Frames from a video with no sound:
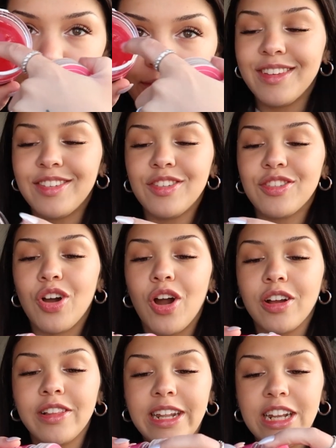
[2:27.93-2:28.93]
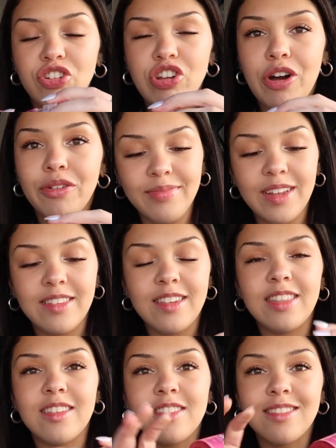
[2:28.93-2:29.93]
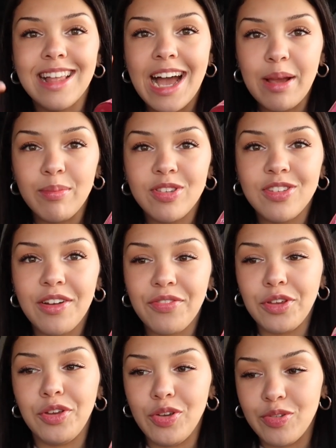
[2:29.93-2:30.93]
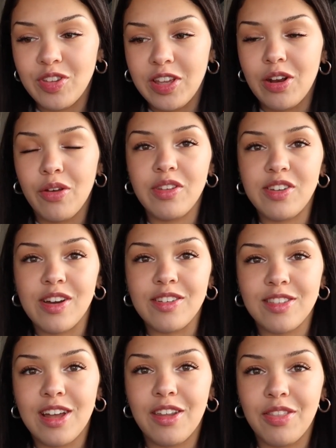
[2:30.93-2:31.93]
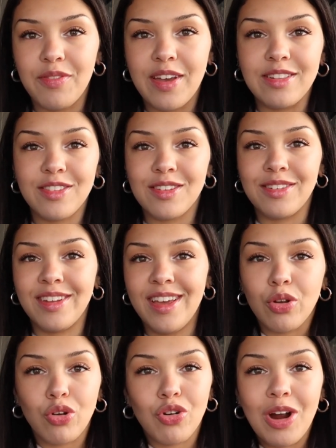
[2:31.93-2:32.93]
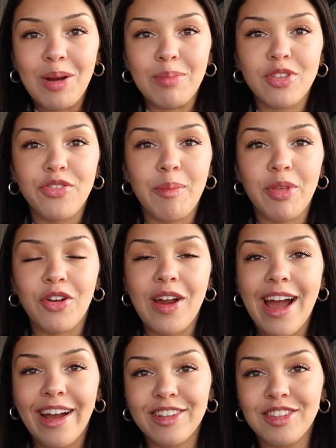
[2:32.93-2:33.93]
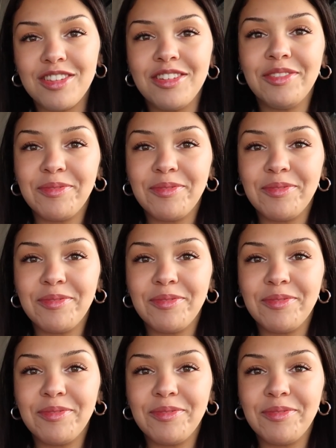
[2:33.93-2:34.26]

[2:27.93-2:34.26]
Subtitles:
This is car cleaning gel. It's like the slime stuff that you use to get all the dust out of the vents and little crumbs from the cracks.